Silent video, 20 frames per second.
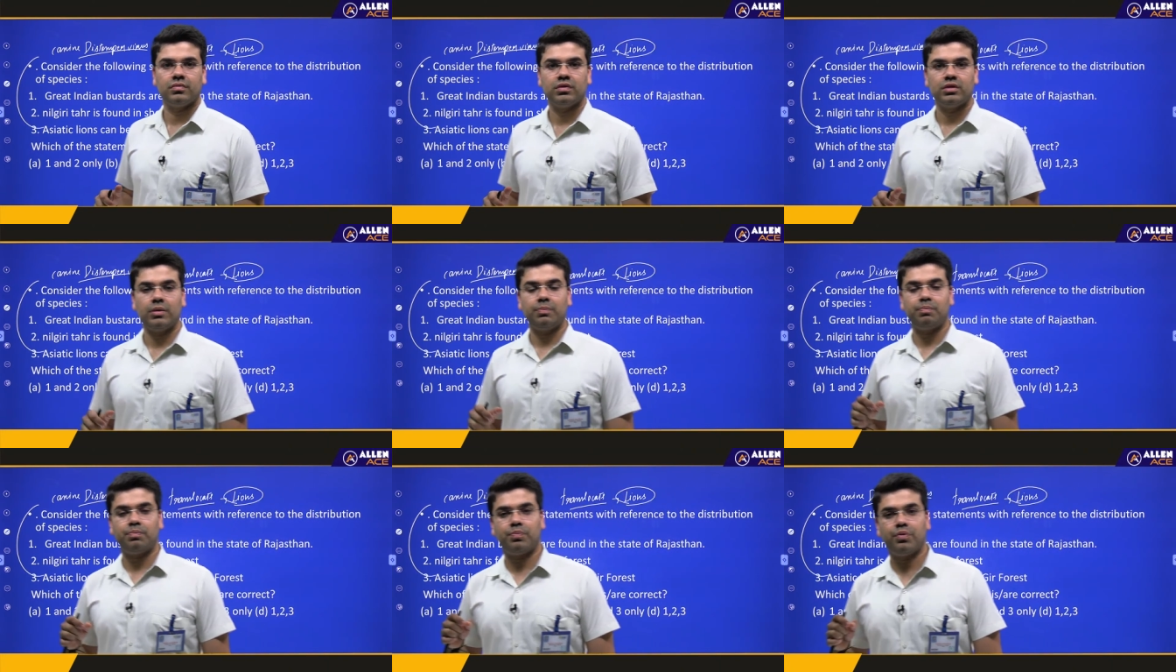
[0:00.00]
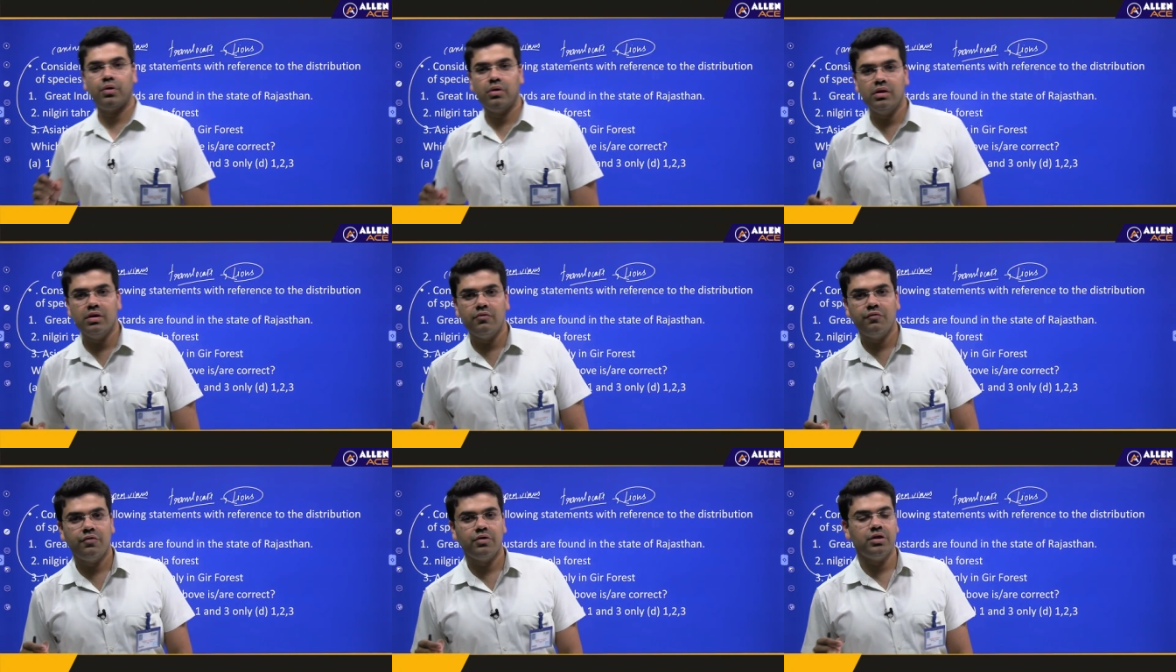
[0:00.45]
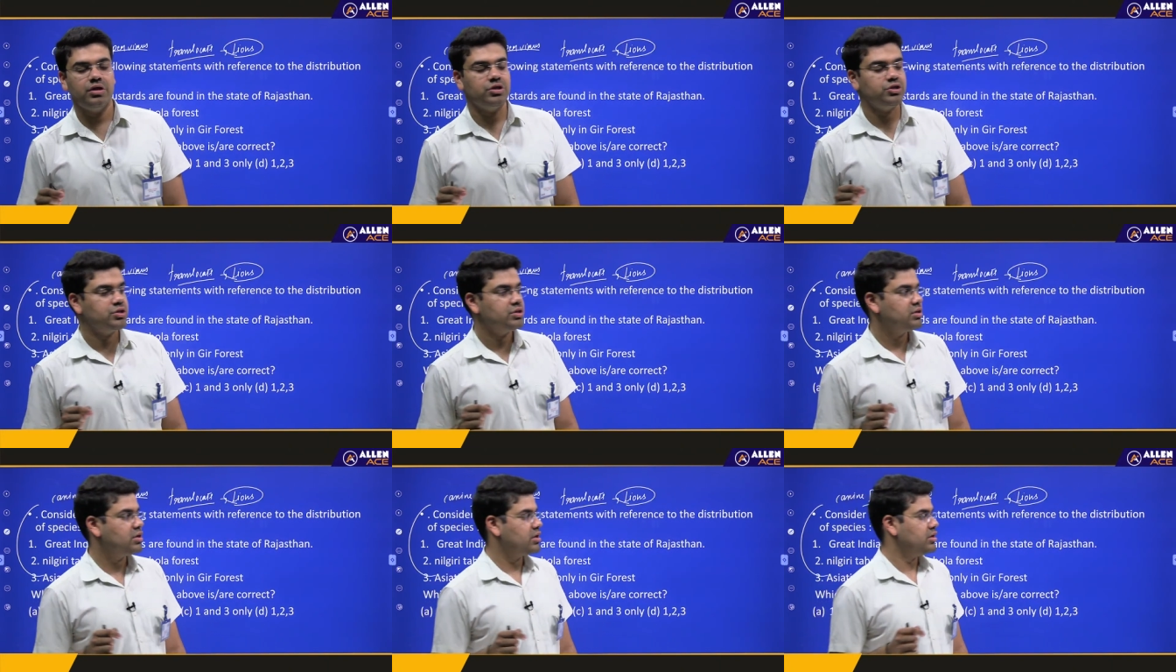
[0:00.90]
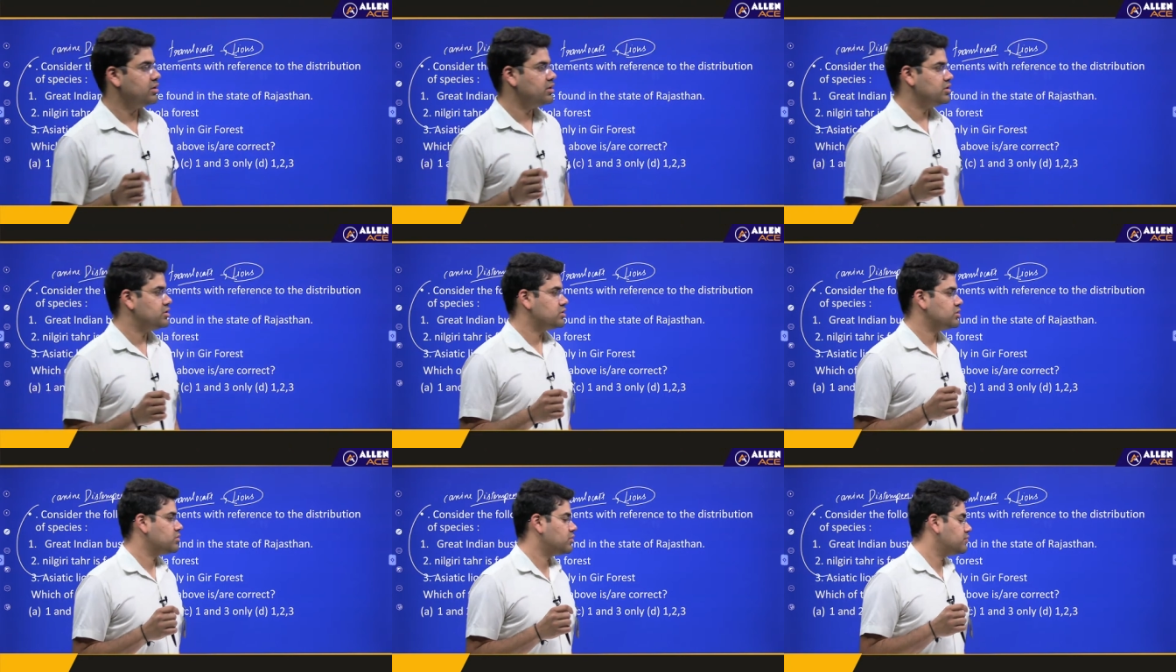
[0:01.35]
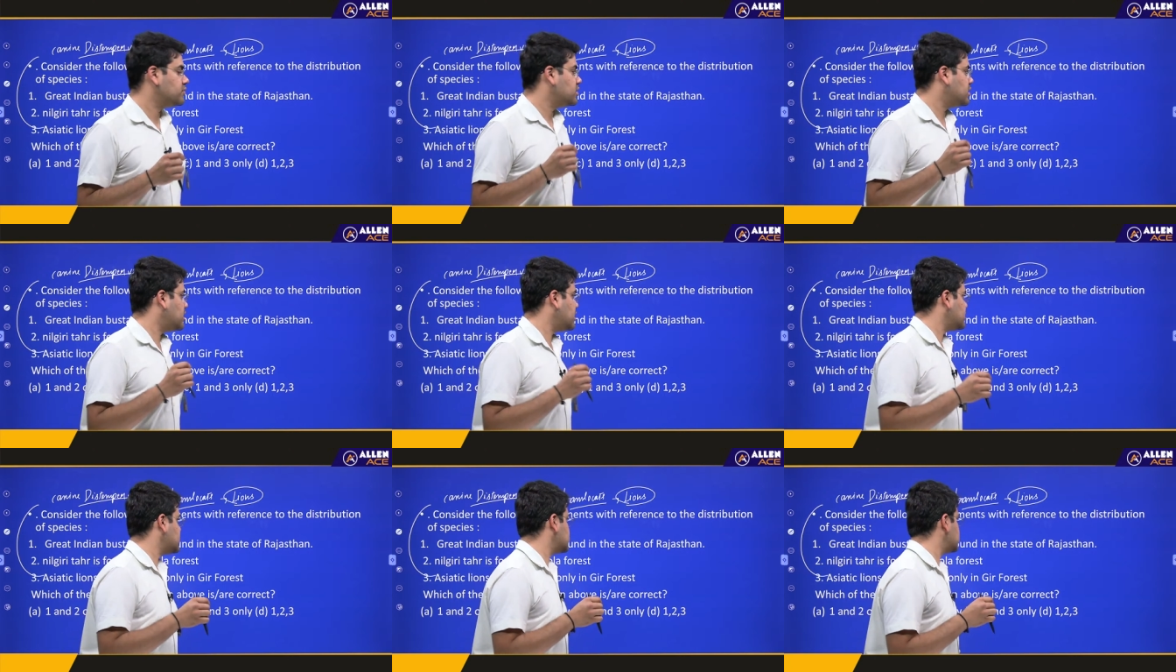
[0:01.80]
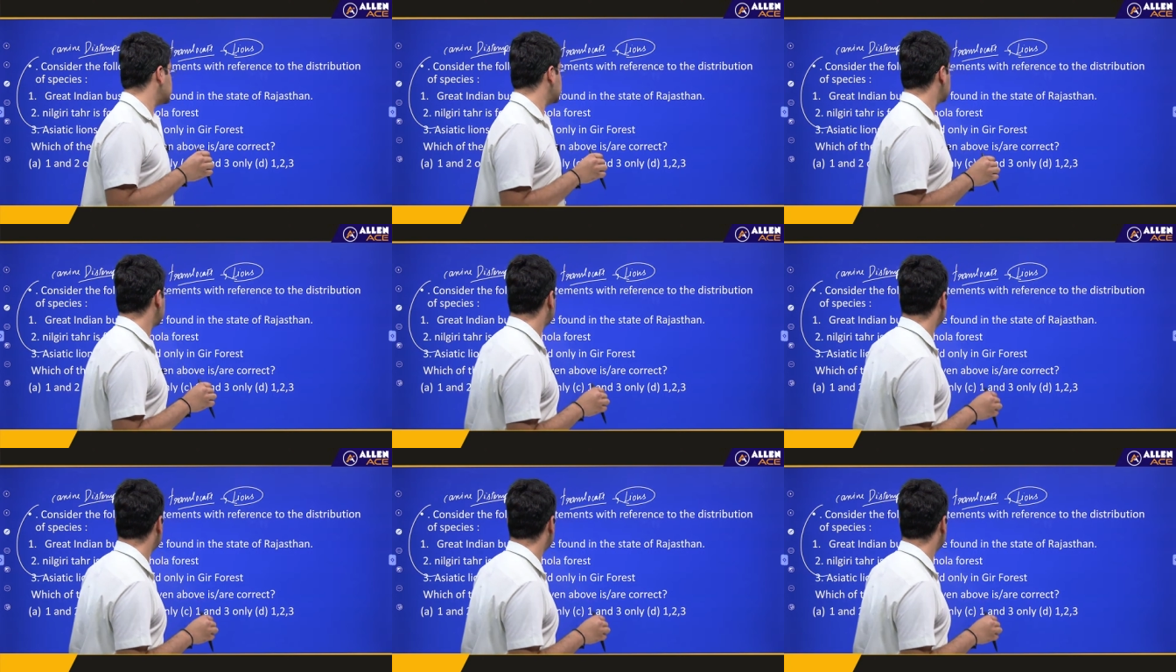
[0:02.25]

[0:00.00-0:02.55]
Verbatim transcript: the proliferation condition of the lions.